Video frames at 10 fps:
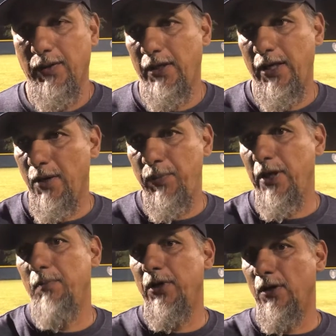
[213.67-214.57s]
an
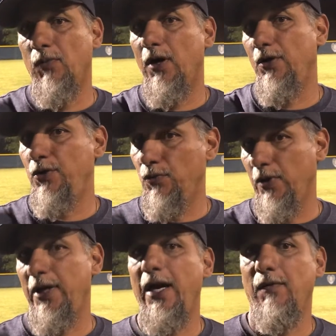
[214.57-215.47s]
epitome of what you
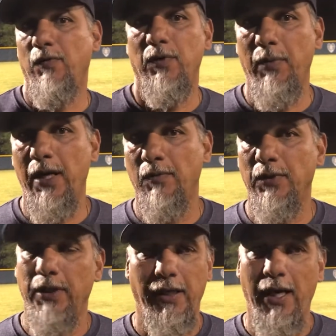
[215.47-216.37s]
want to have on the mound.
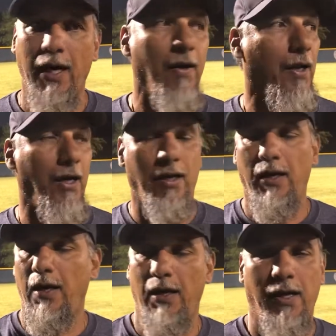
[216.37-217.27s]
And I,
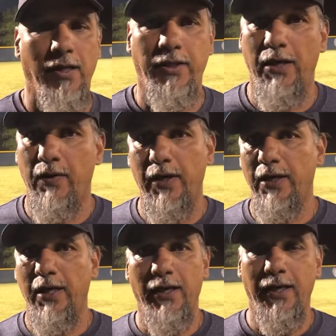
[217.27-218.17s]
I take her
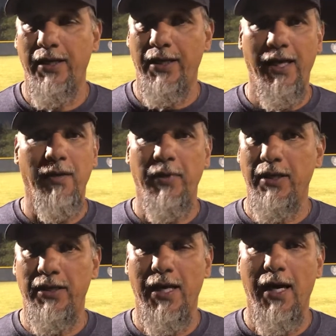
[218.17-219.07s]
any day, any game,
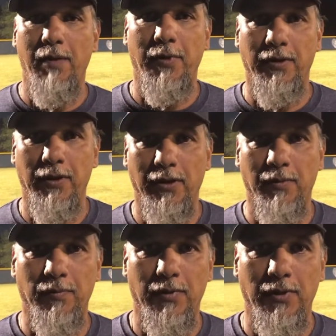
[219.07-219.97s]
any time, and um,